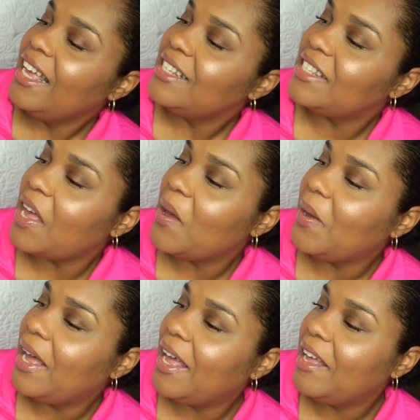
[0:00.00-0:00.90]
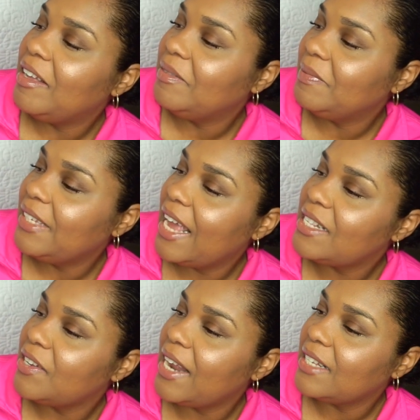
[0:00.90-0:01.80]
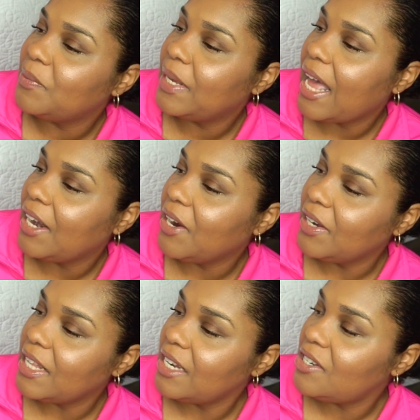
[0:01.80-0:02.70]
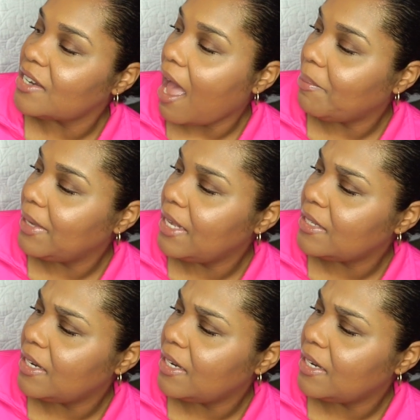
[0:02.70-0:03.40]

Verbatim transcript: So yeah, so next we got her the Shopkins,